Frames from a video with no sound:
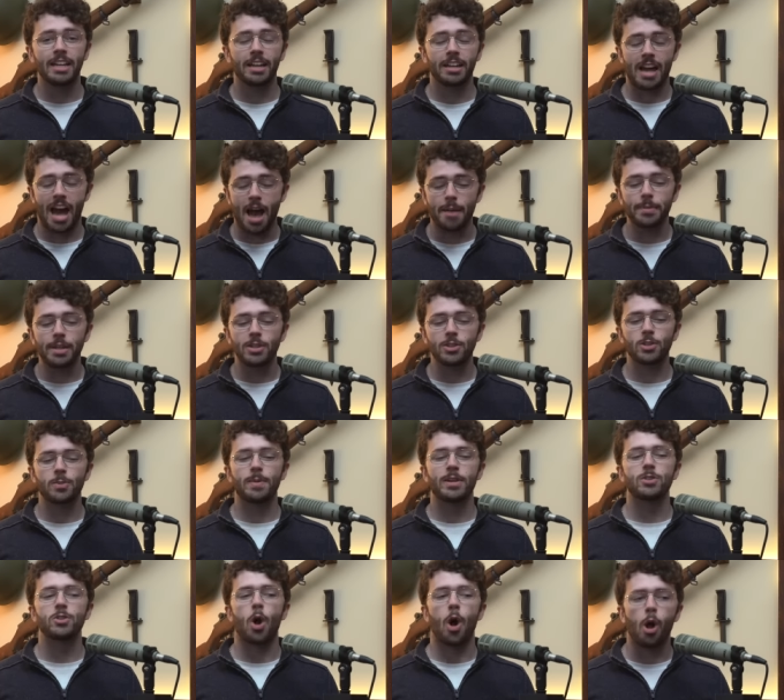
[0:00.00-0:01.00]
Communism
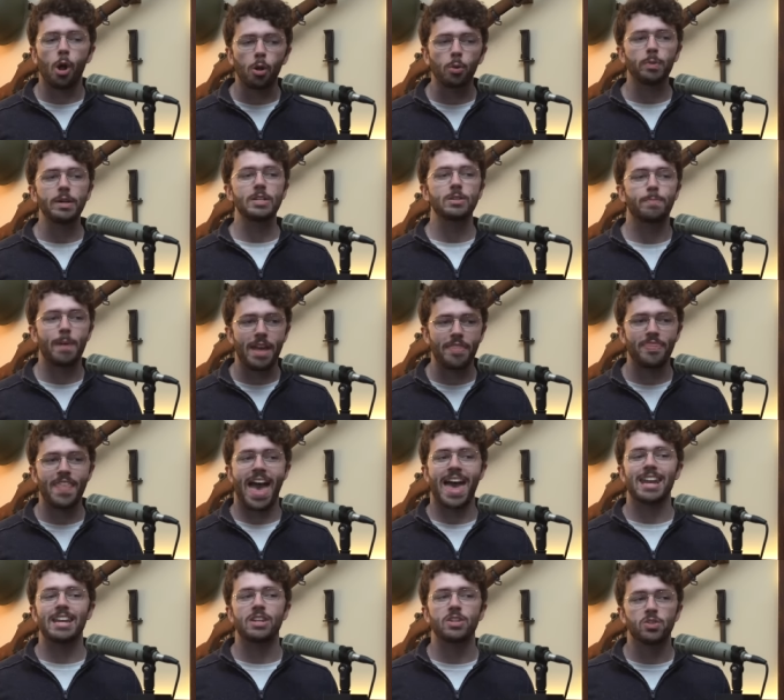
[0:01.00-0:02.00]
has always been
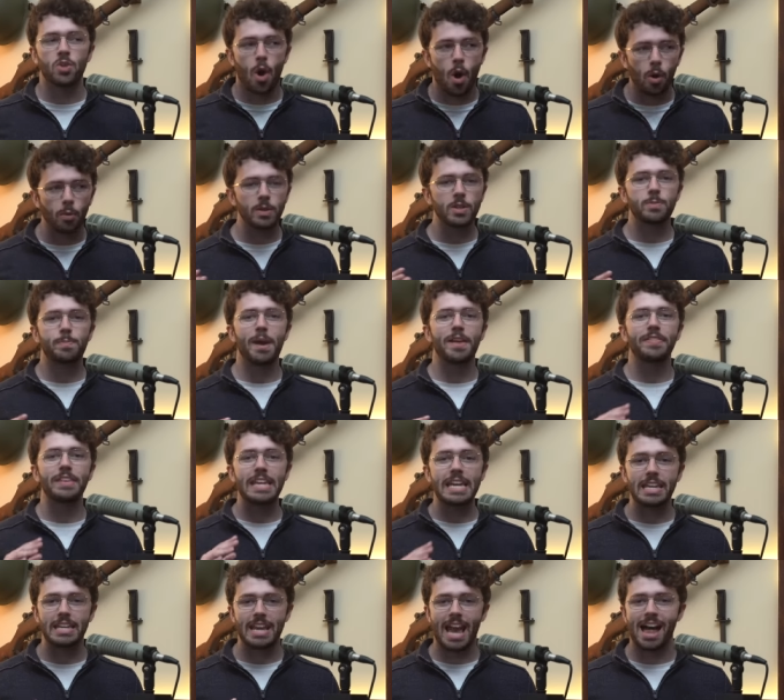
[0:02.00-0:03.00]
that. It has always been
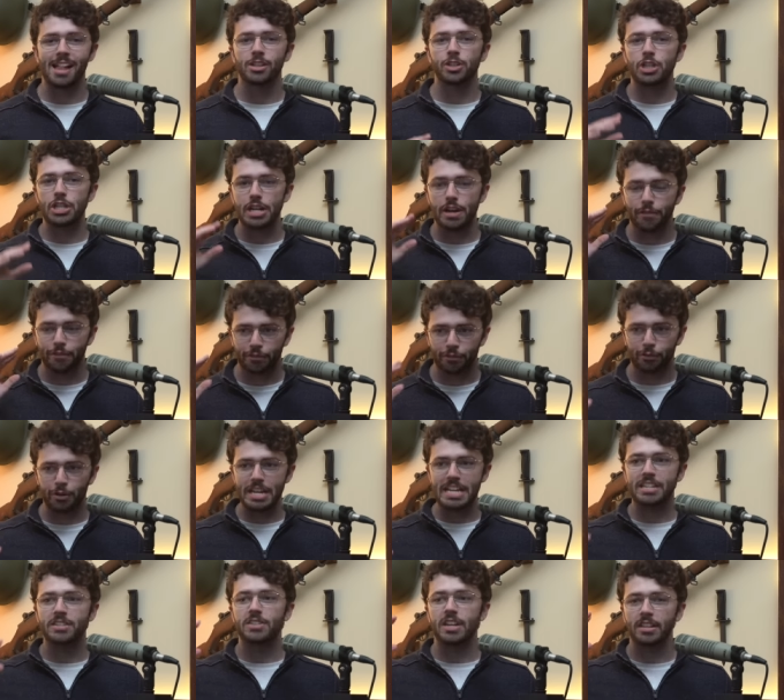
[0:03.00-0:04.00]
the ideology of
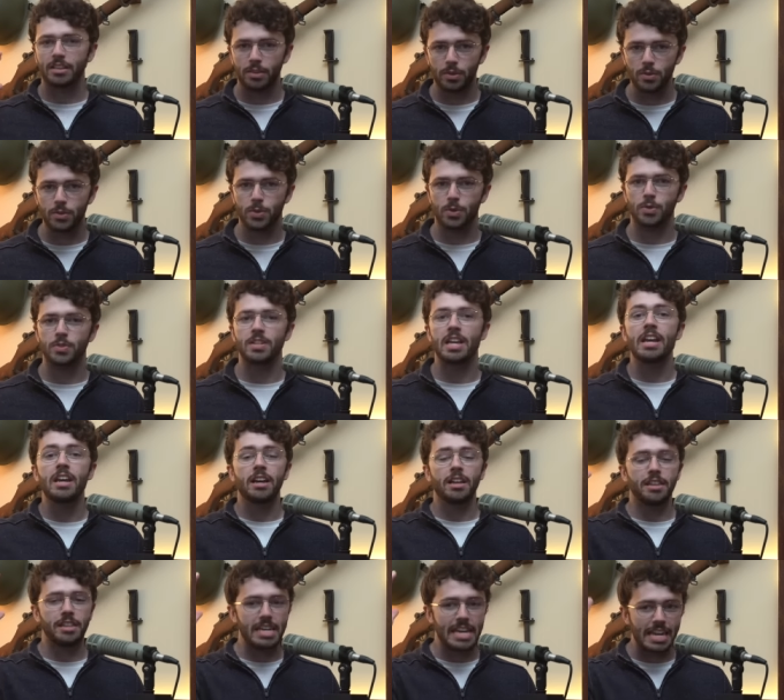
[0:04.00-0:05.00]
freaks and losers,
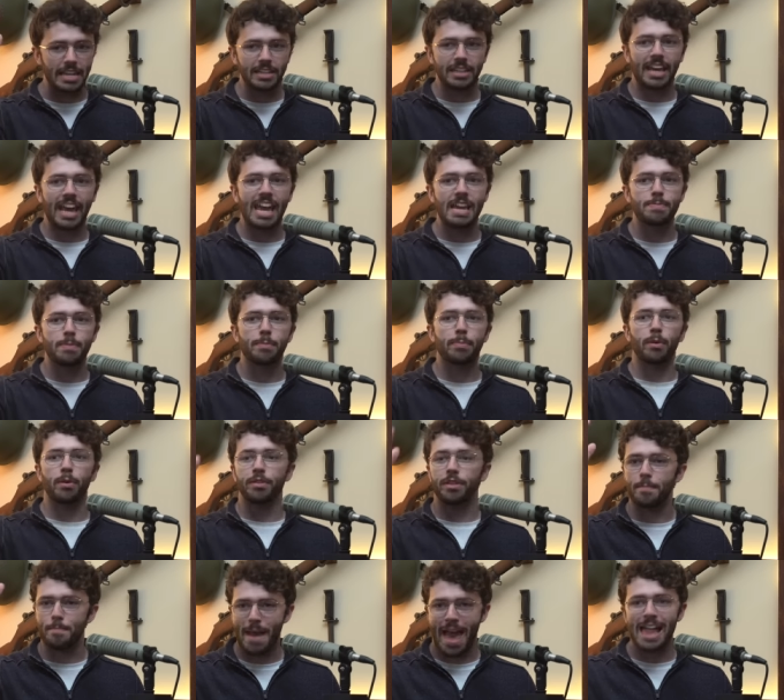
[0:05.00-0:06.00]
the incapable,
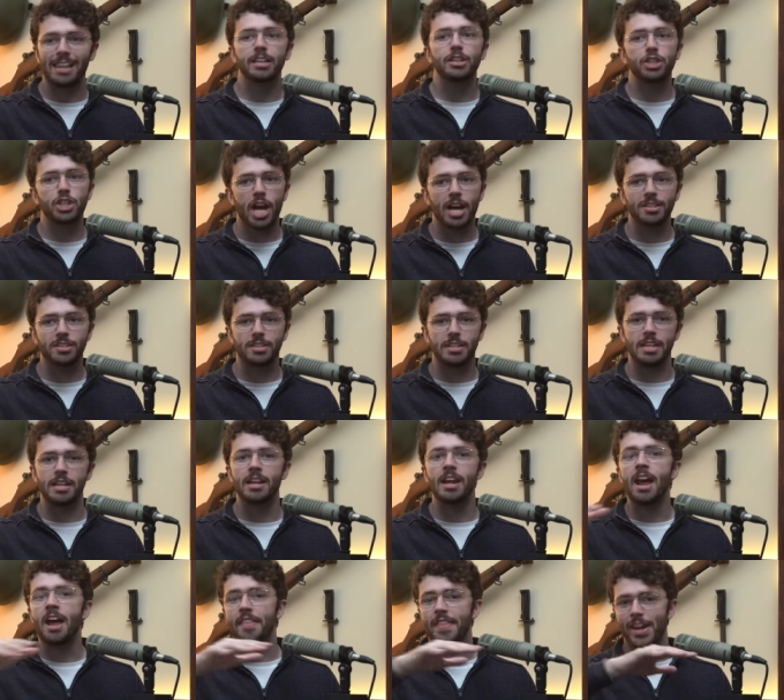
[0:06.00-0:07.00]
the maladjusted.
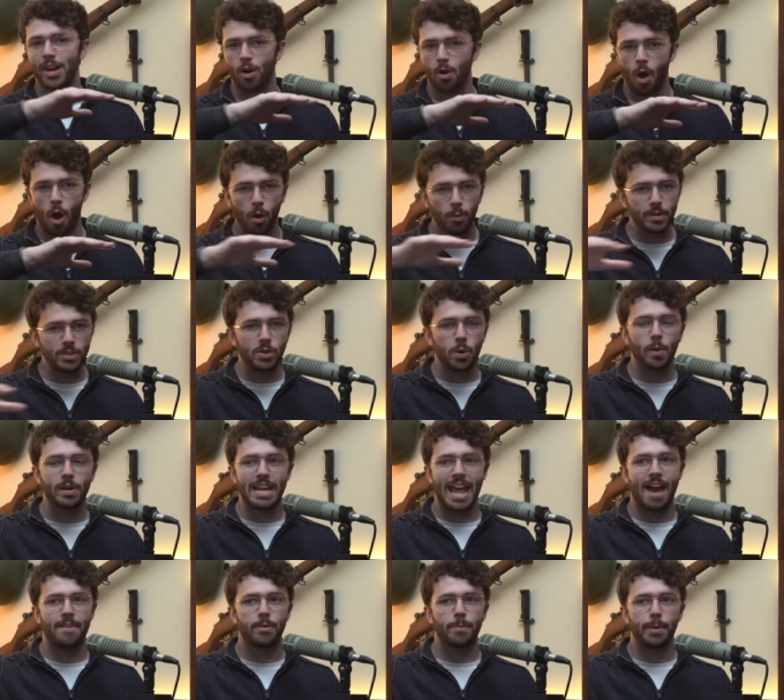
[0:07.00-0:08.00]
They are always going
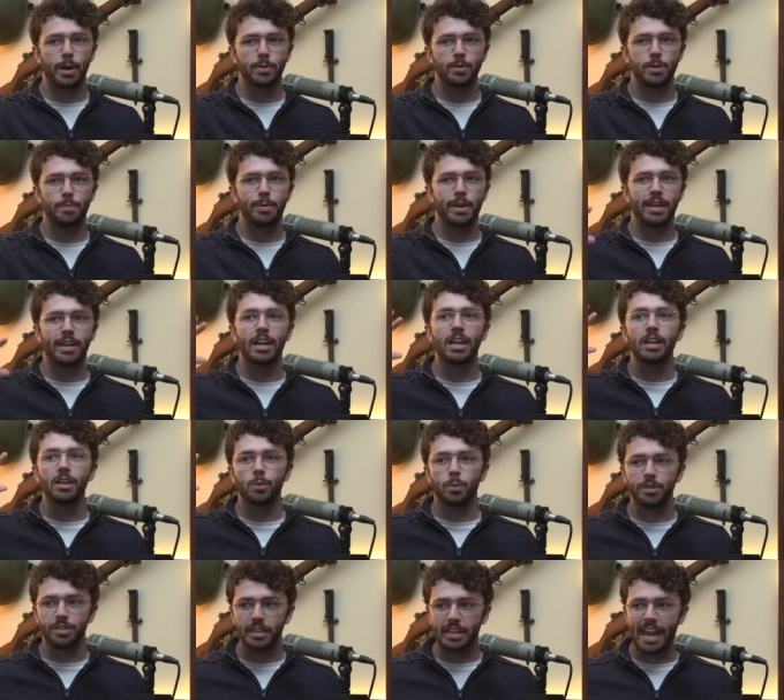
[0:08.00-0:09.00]
to have a bone to pick
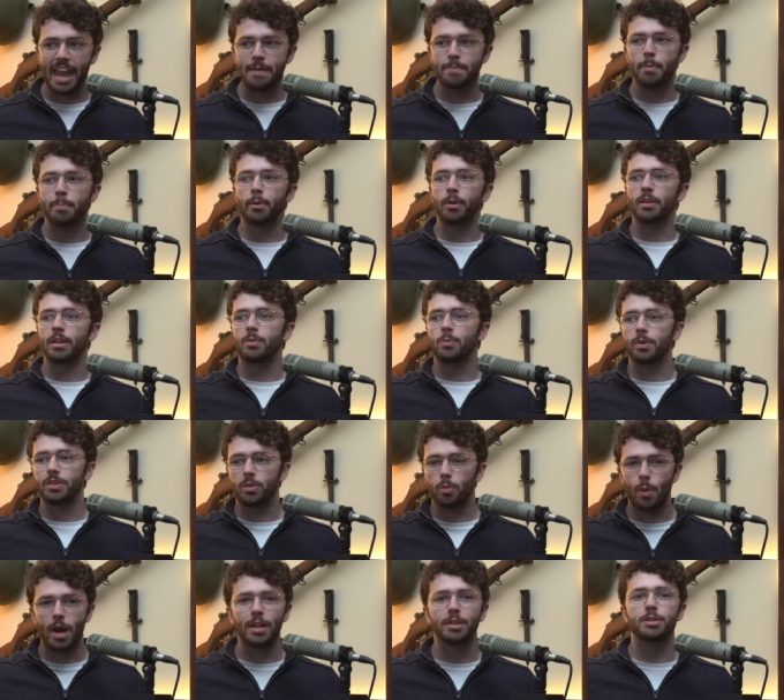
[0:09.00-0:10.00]
with the capable and with
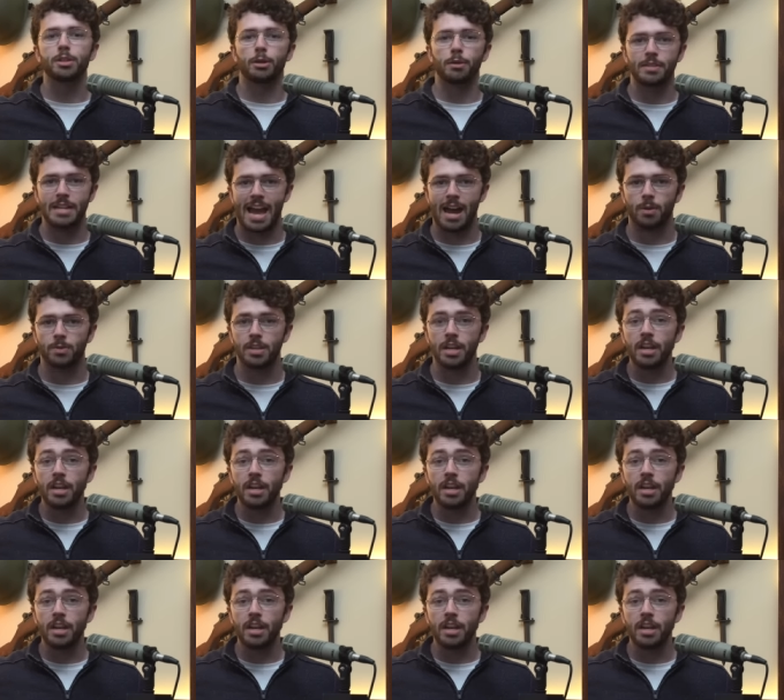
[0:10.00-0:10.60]
the well turned out.